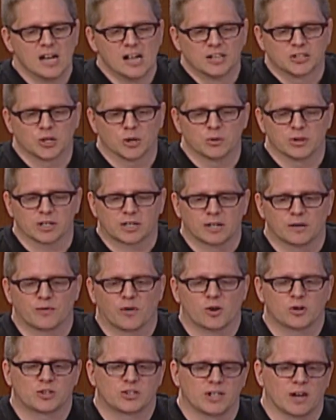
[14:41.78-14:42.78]
So the
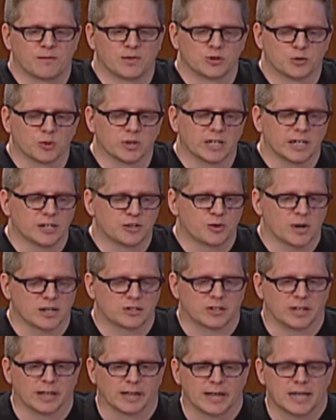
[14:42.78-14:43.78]
converged stuff is really
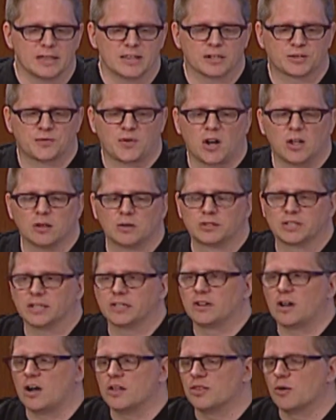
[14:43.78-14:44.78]
interesting. And this follows
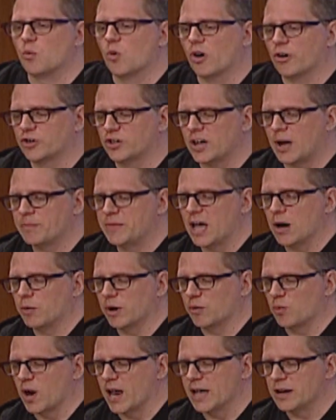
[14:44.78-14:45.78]
in on the workshop that
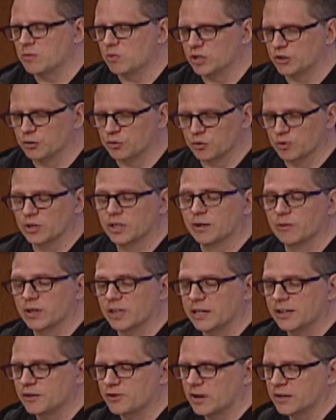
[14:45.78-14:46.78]
we ran, which was really,
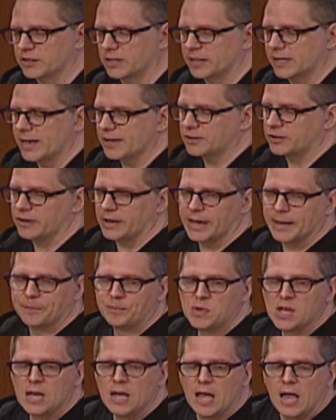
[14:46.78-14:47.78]
really interesting yesterday.
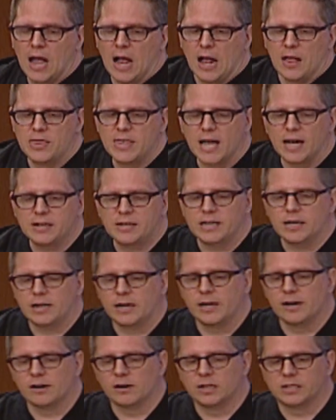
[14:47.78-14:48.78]
The idea
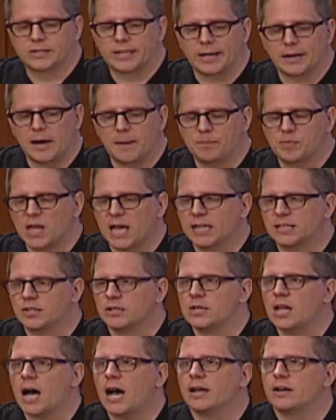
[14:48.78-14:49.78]
here is that it's
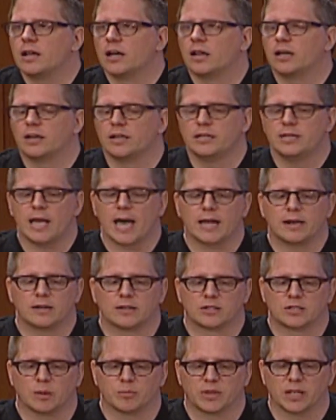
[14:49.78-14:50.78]
not yet
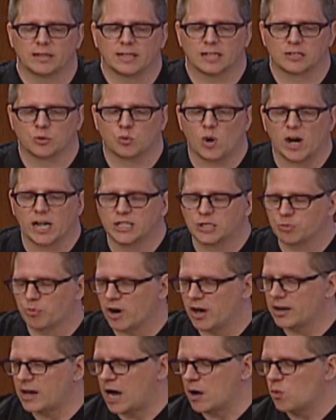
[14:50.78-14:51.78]
something that's
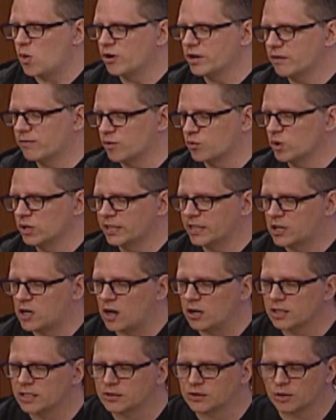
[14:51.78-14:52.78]
widespread. I won't even really
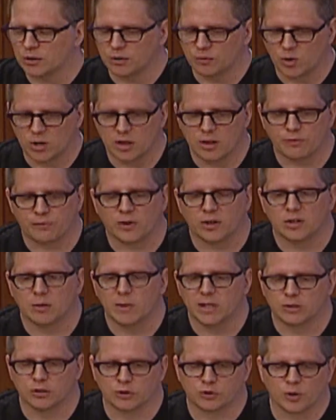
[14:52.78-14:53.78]
call it sort of one of the
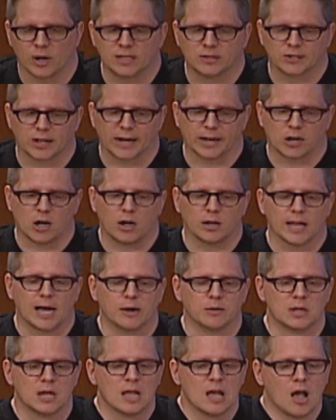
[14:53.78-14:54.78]
fundamental trends that I call
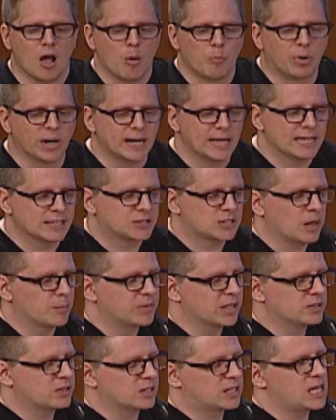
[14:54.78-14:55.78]
out, but it's
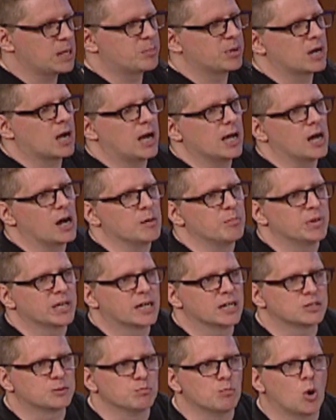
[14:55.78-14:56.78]
something to keep an eye on
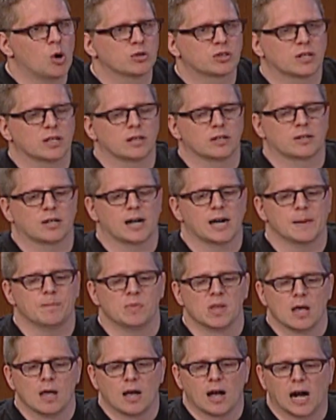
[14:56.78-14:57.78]
because most of the time
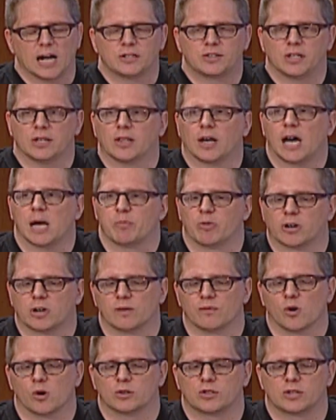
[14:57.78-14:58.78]
I see the
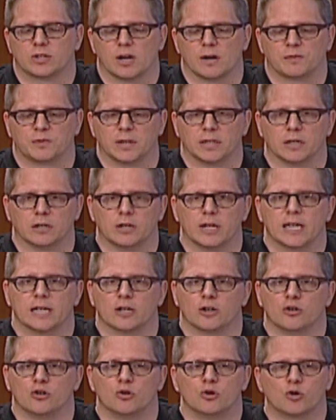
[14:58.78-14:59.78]
hyperconverged stuff in
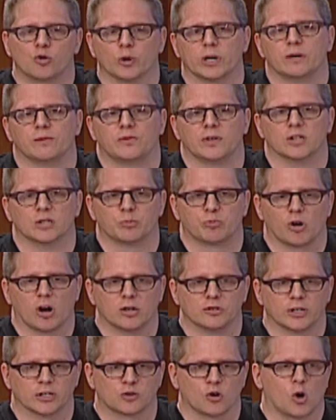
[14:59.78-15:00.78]
a new greenfield
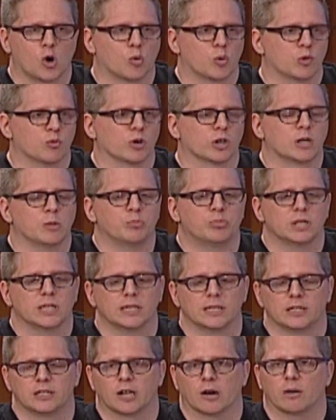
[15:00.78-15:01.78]
project or when we're
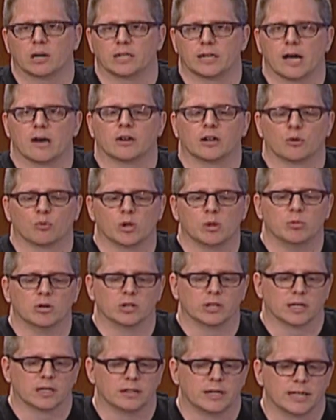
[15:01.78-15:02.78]
completely tearing down and
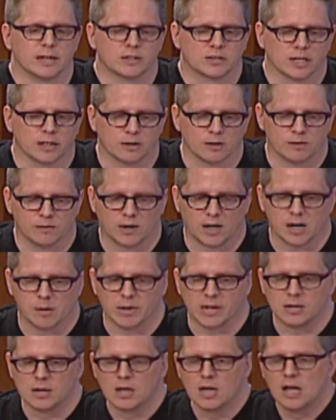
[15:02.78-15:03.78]
rebuilding a data center
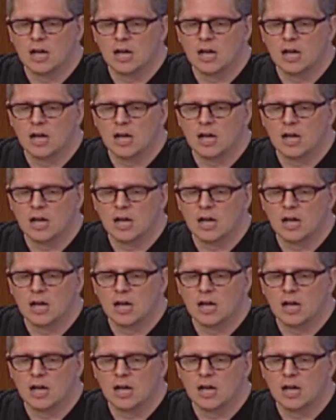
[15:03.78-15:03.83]
environment.